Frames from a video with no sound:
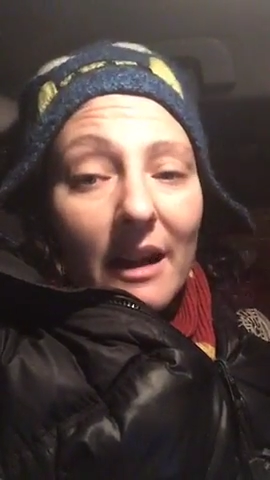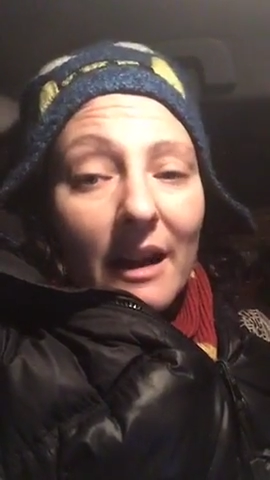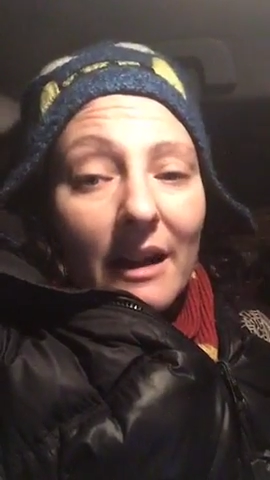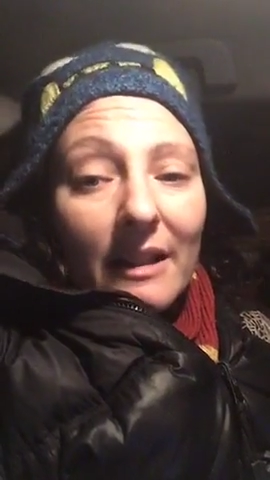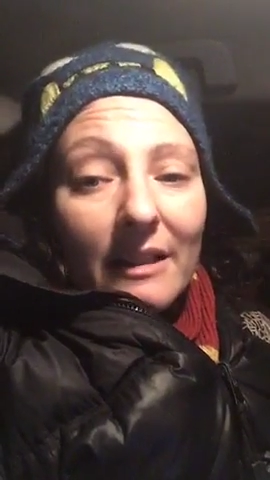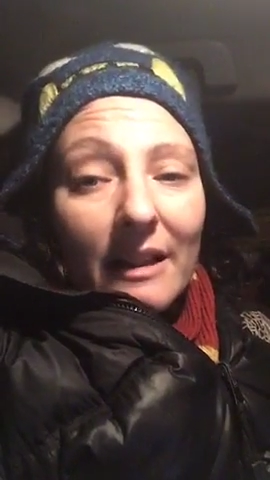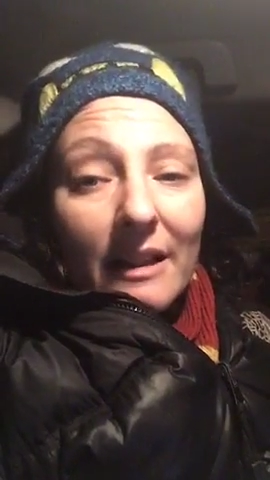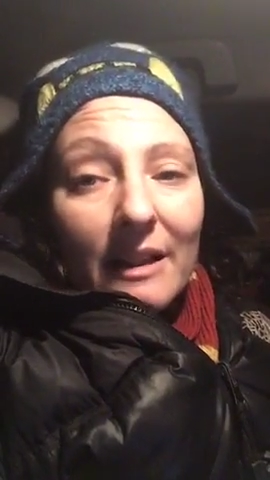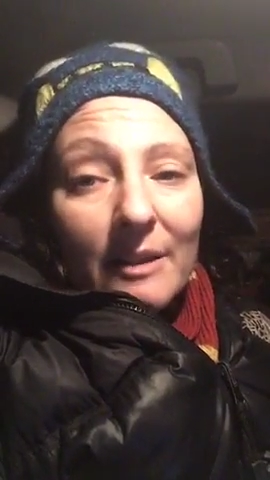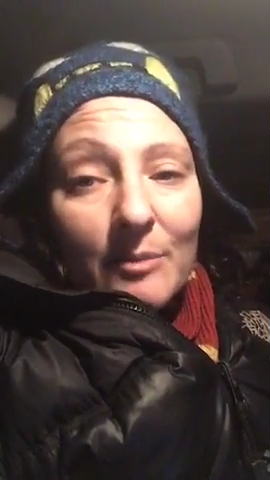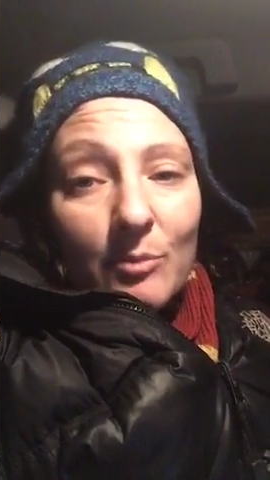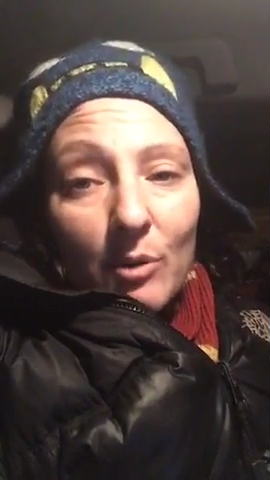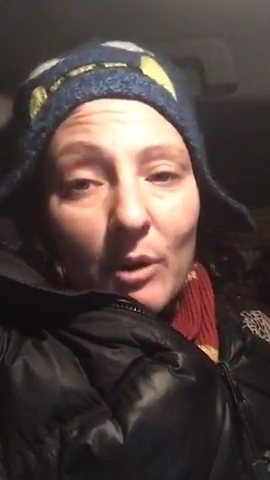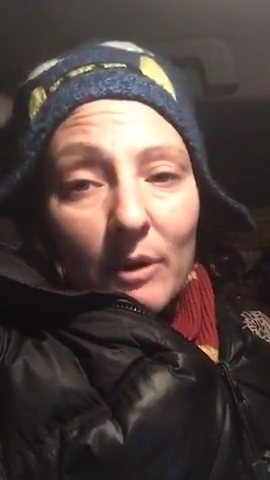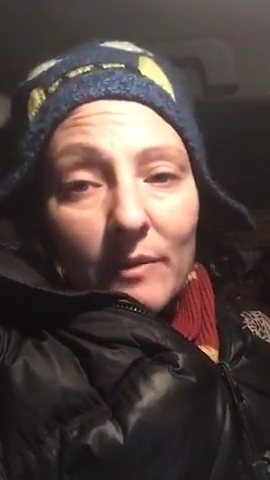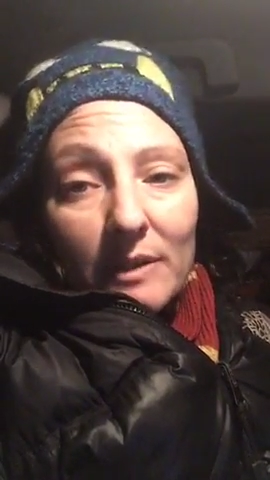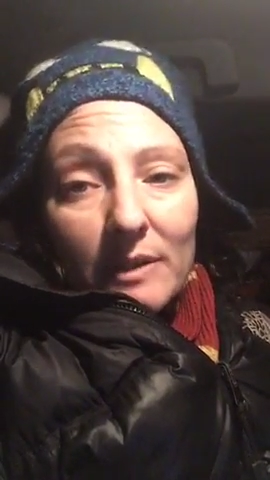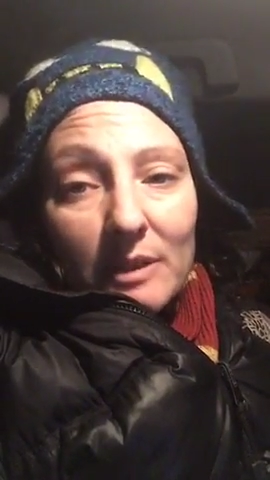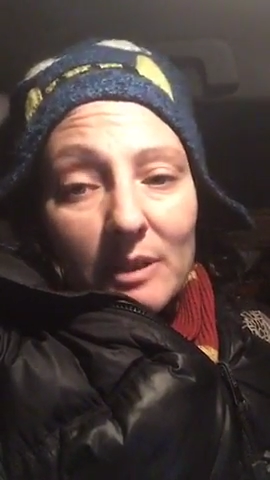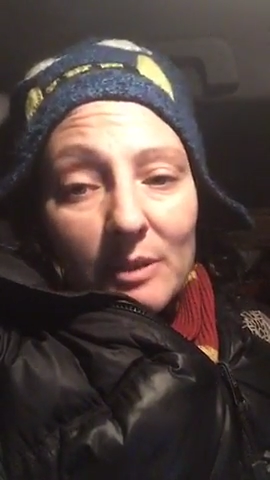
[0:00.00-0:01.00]
I like
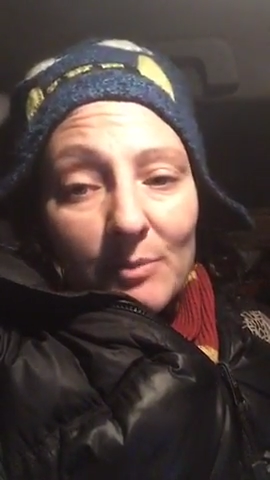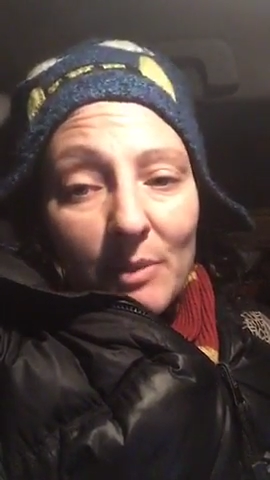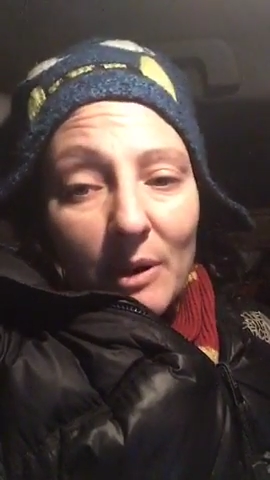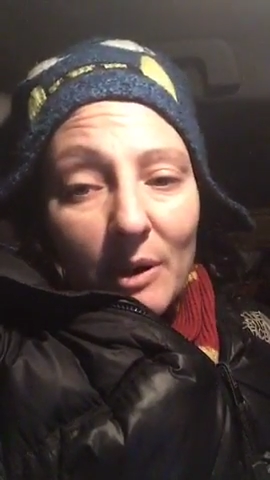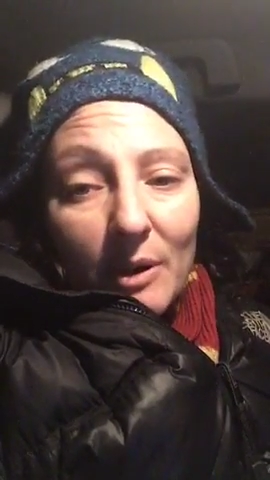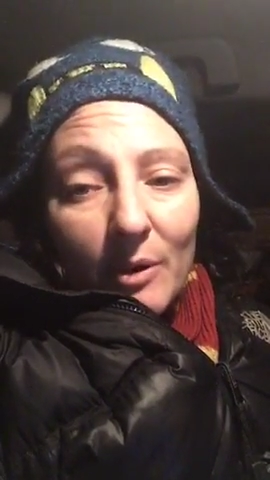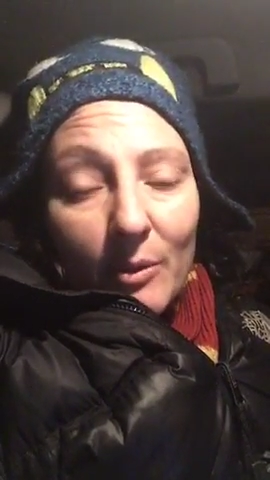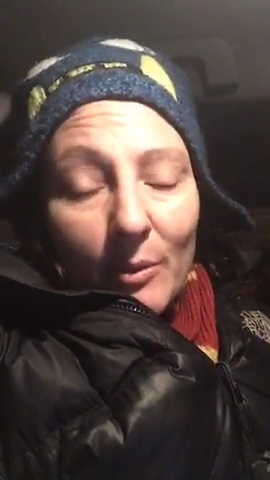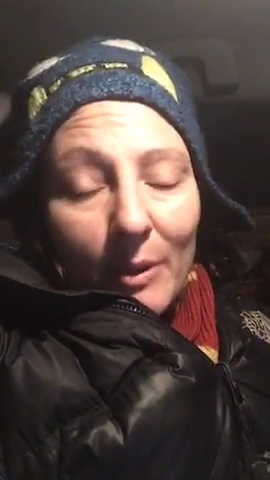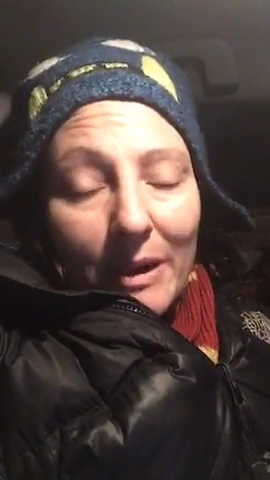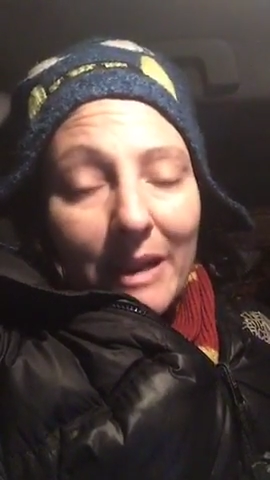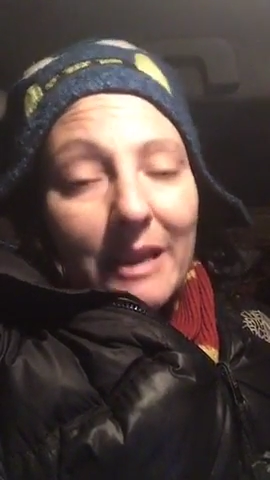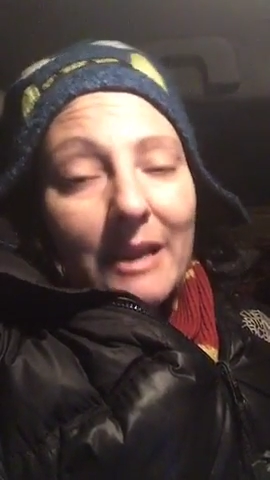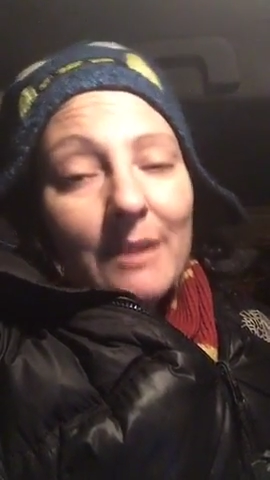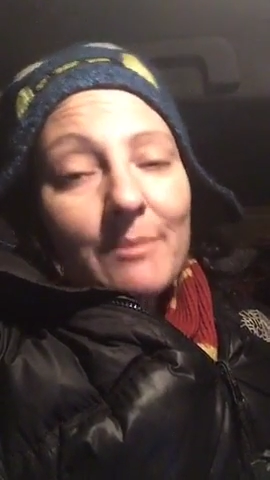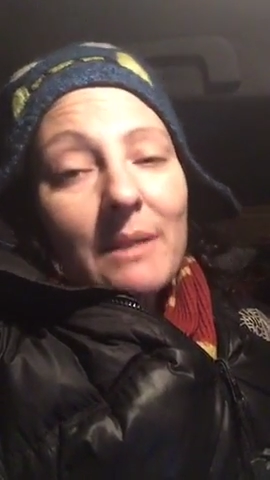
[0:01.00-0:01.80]
more than Spirit Week,